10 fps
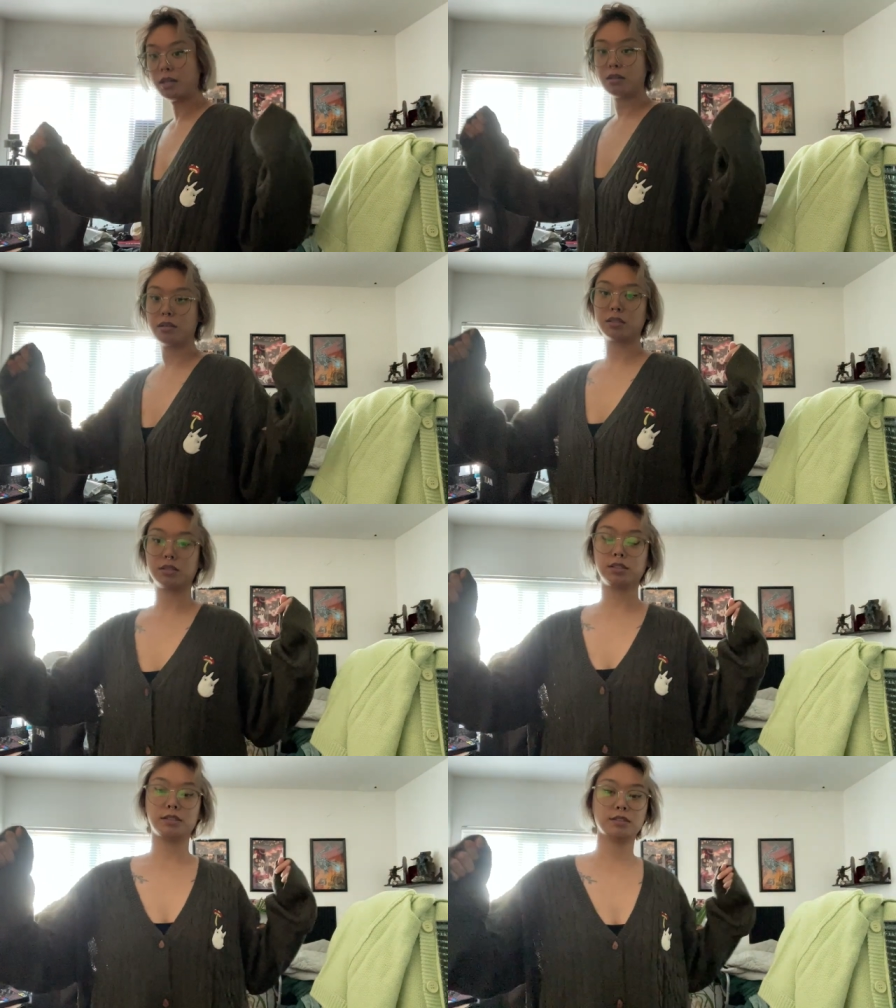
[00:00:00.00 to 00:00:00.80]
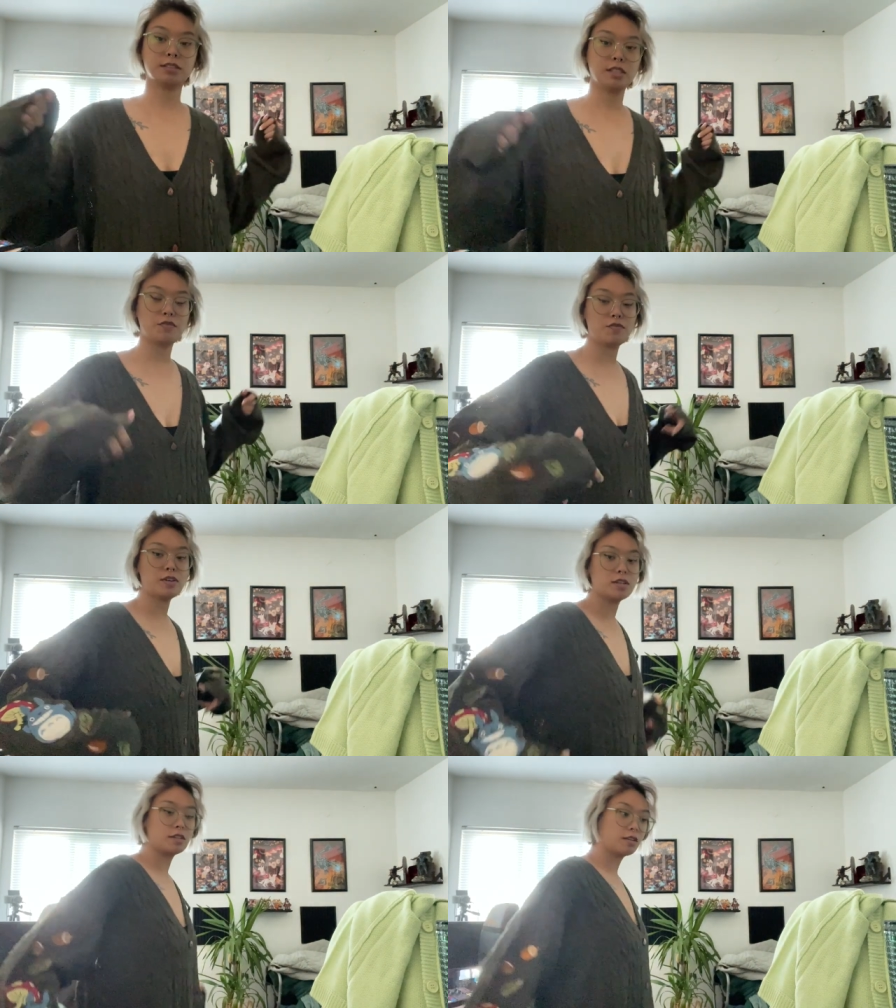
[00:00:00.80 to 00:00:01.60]
long. It
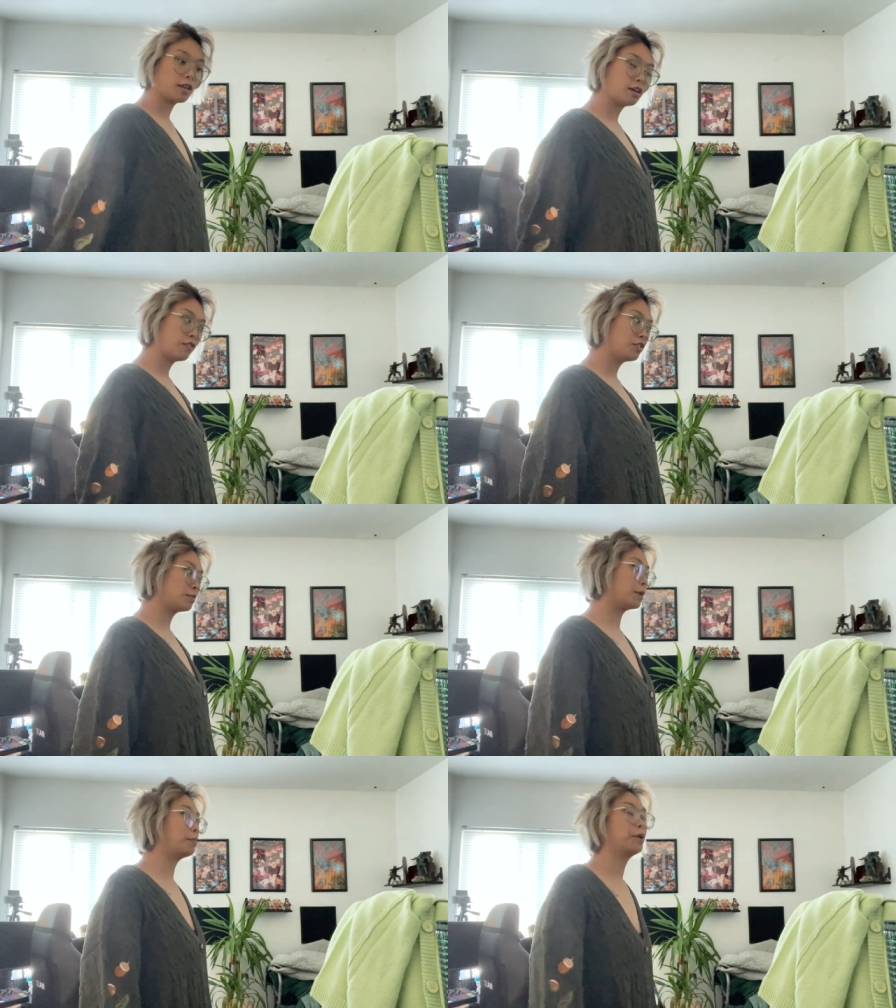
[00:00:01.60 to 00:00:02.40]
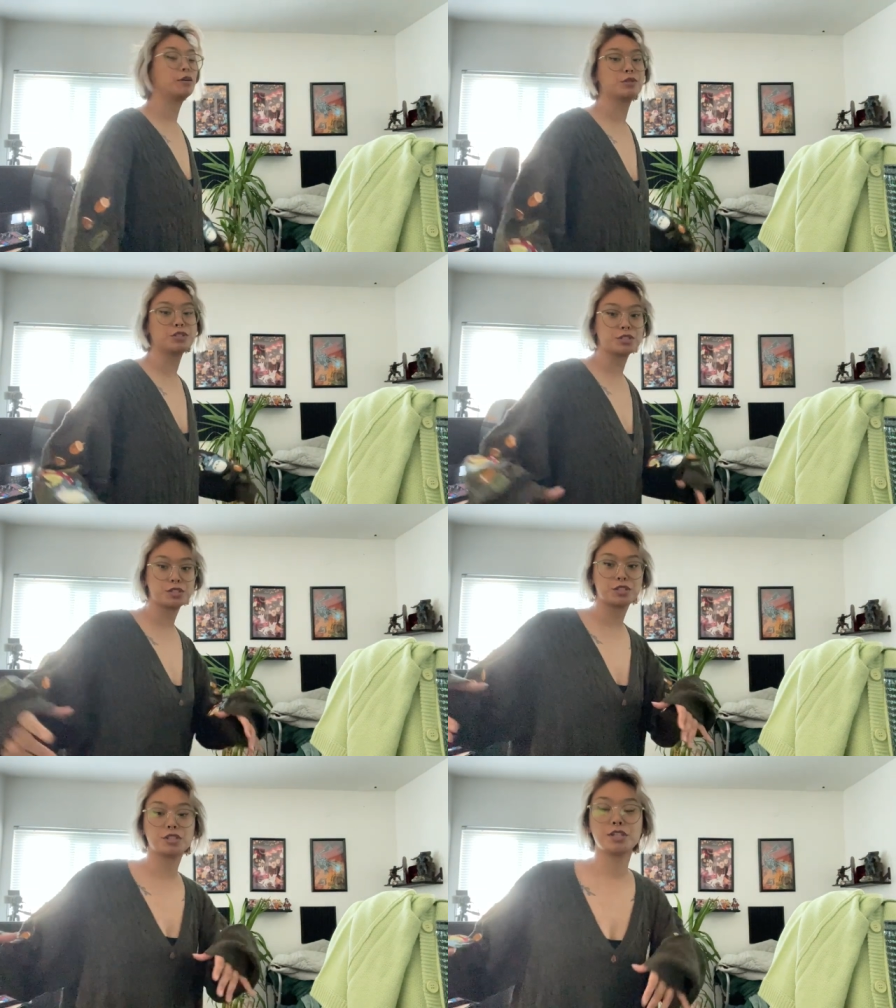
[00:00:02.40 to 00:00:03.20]
fit it like covers my butt, which
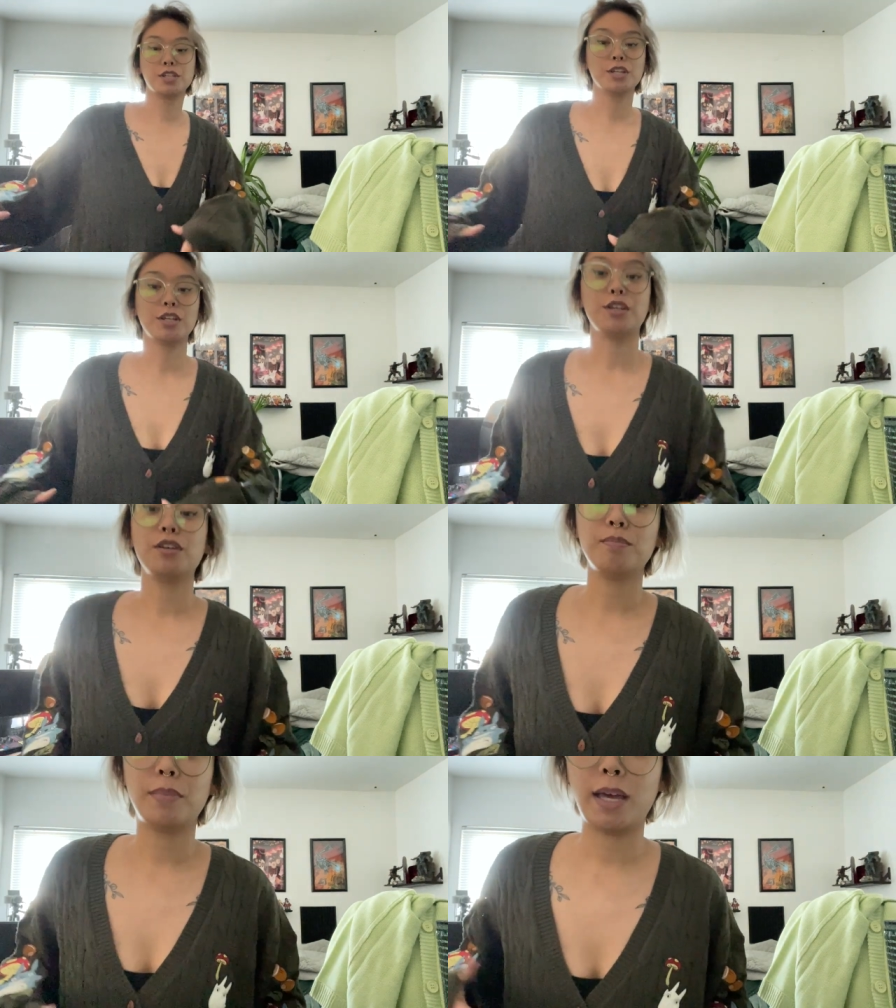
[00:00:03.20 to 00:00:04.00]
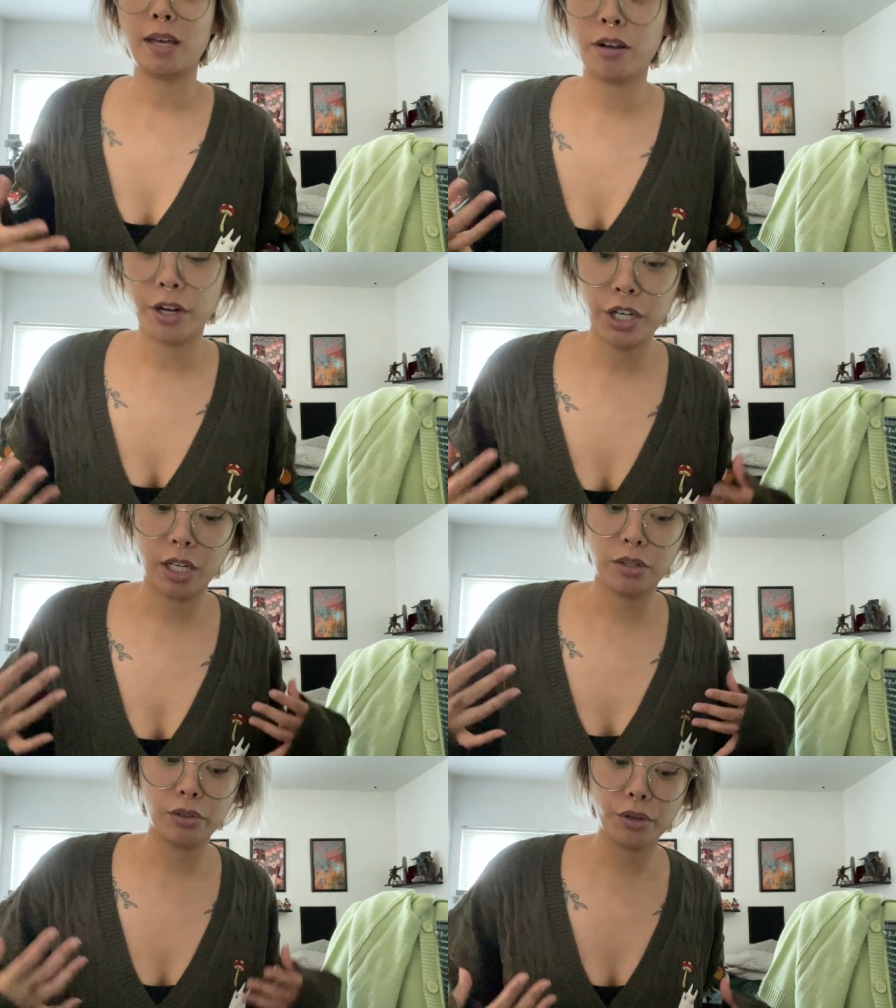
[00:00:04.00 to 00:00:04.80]
is my
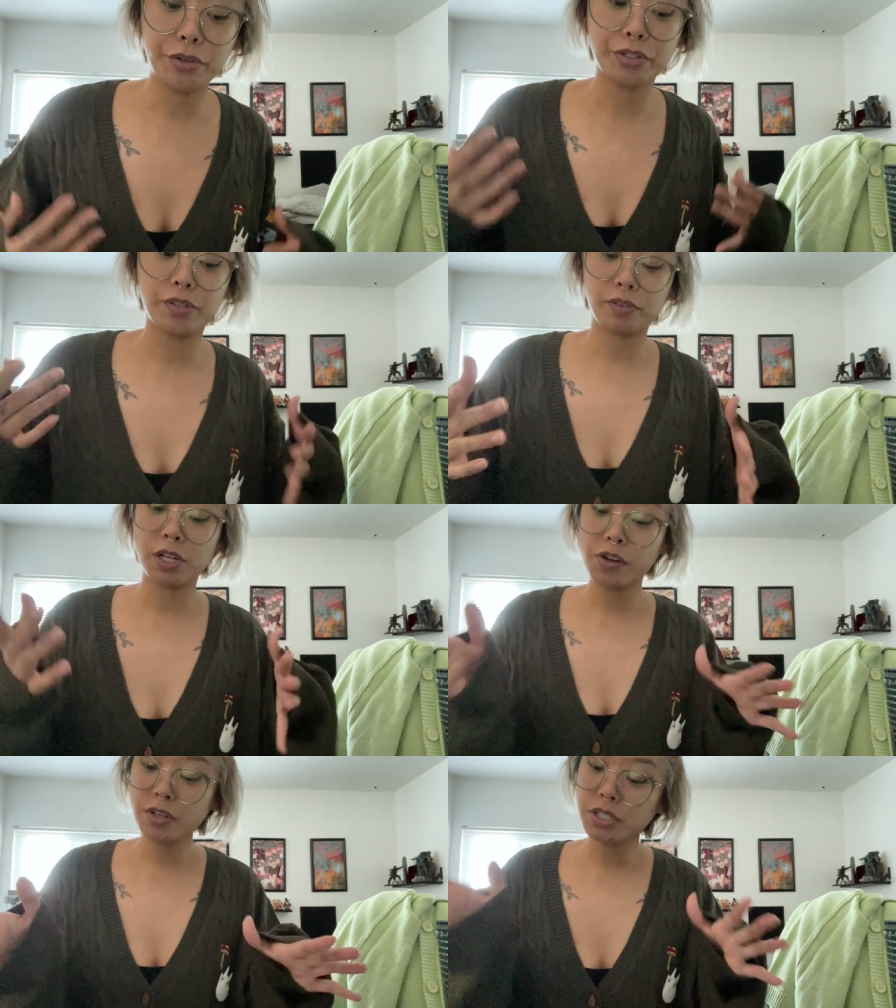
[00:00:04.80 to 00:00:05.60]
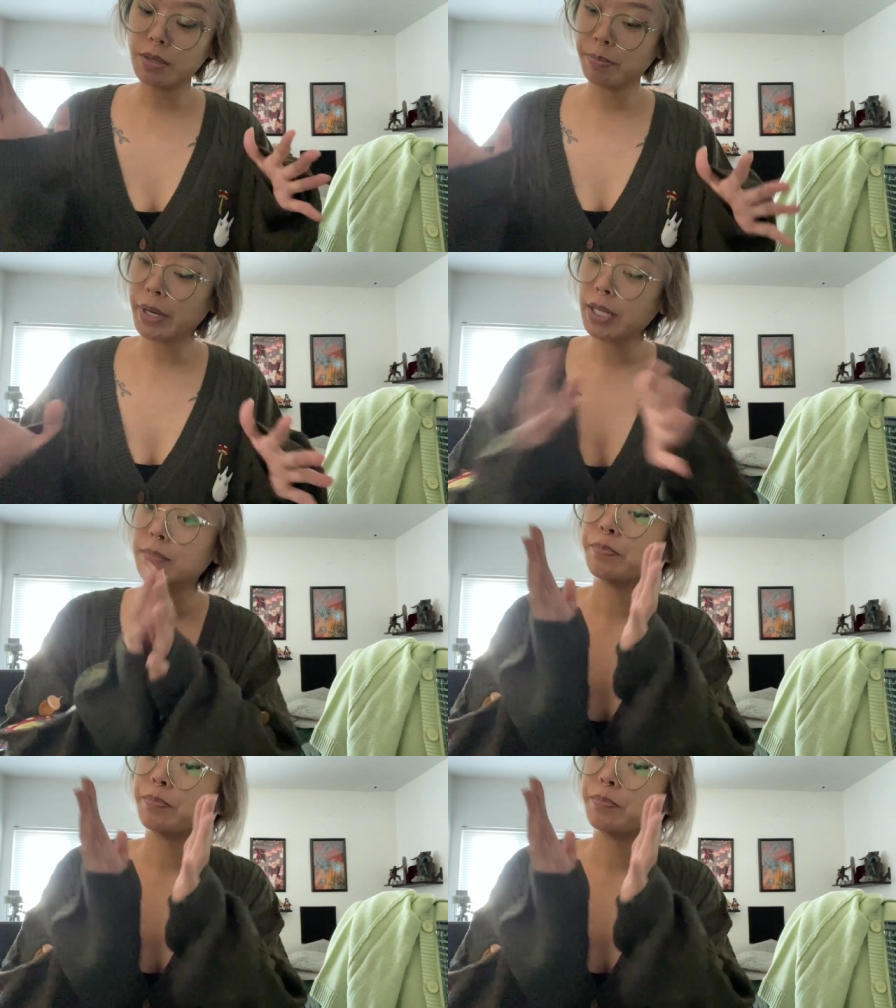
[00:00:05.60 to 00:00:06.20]
cardigan goals. If it covers the butt,